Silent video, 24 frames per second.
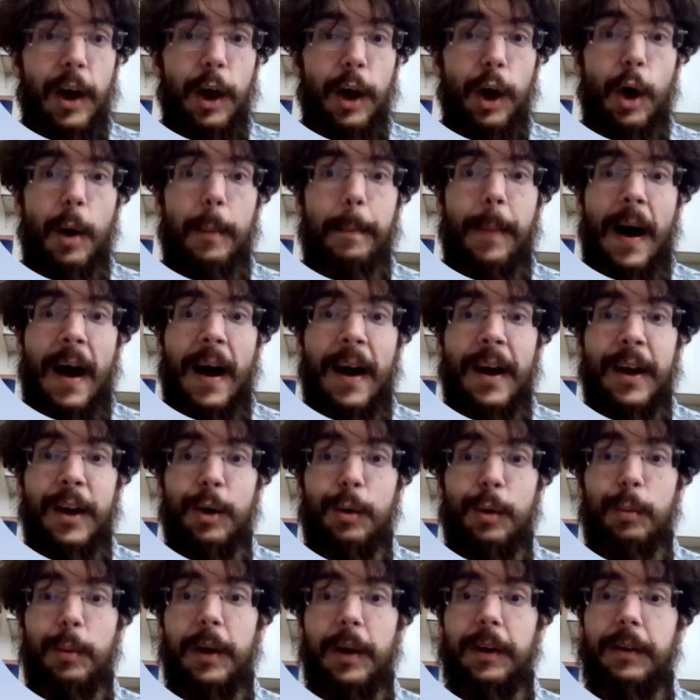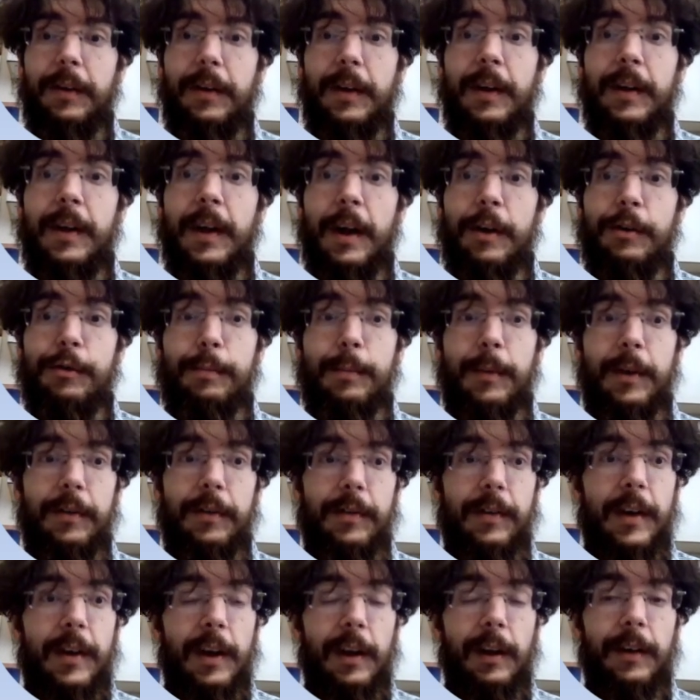combined with the Dutchman's
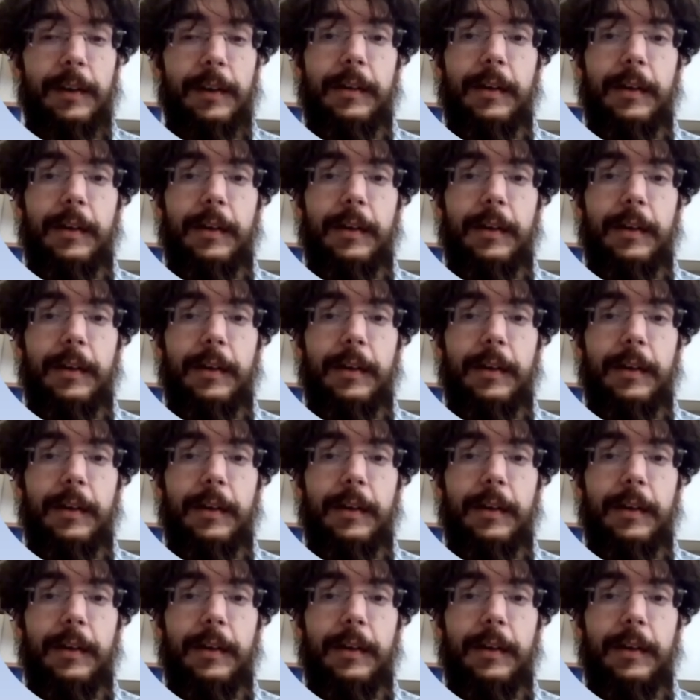guilt,